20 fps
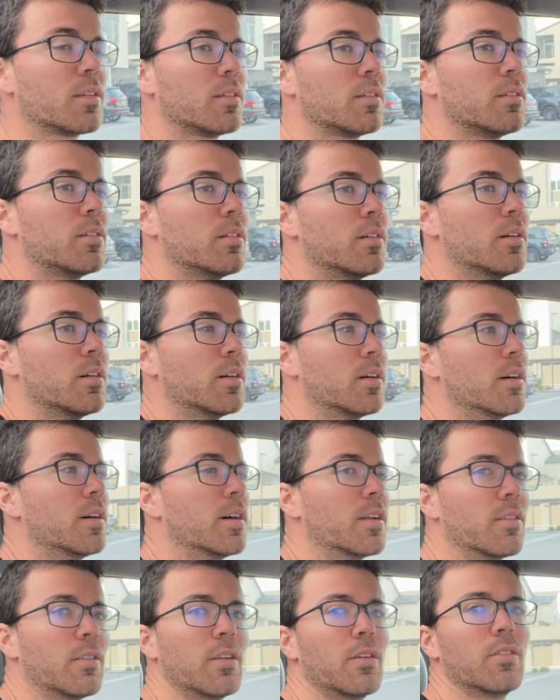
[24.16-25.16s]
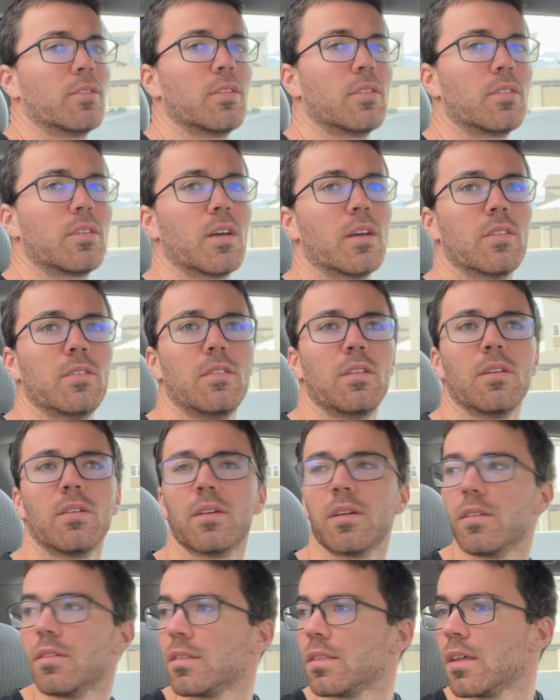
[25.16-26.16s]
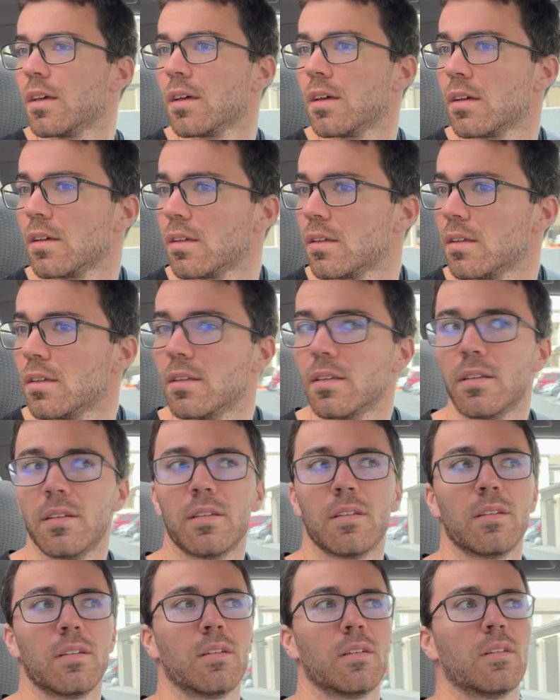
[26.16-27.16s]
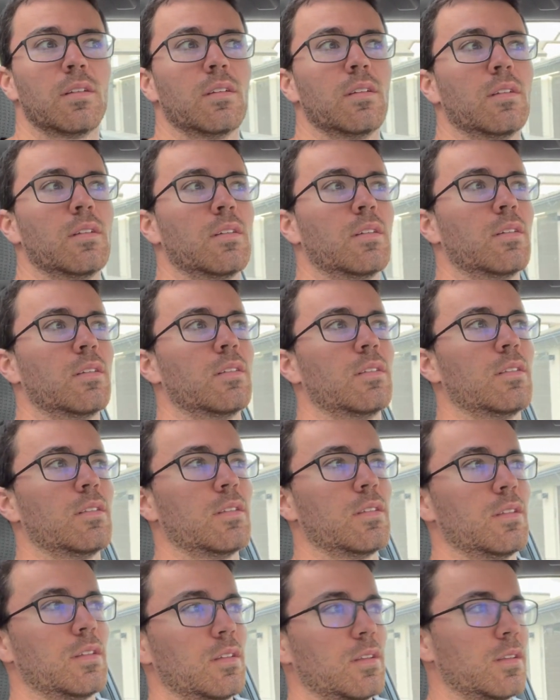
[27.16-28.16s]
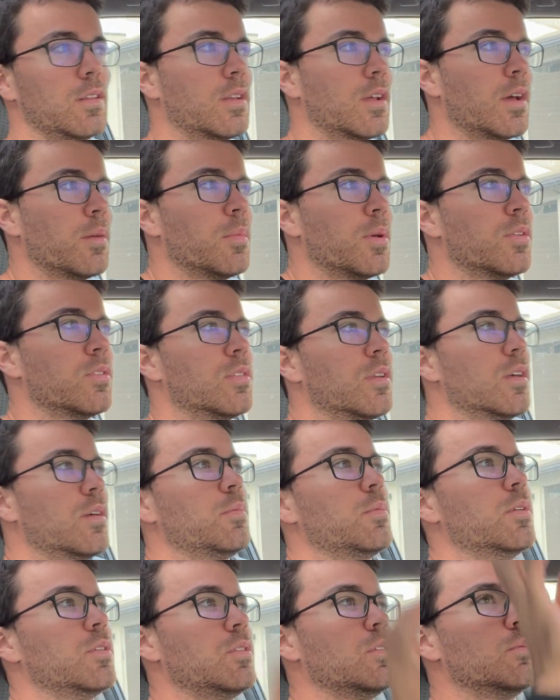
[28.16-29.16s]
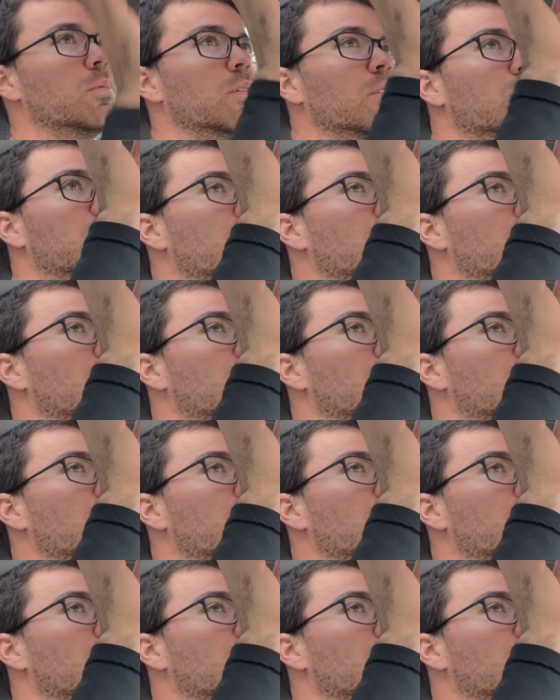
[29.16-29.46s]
Oh, I don't know what this guy's doing, what the hell. Did I mess up? Did you mess